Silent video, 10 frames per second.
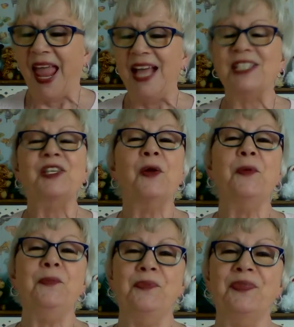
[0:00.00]
And
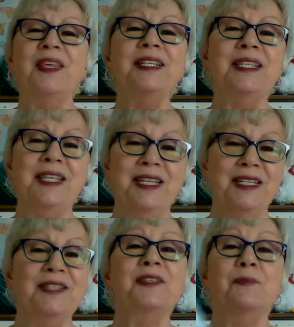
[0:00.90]
so this
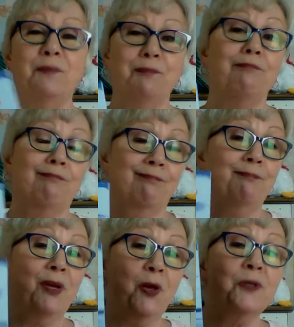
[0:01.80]
is
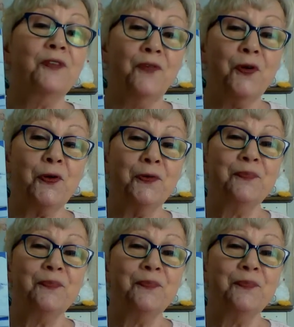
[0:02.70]
because of her.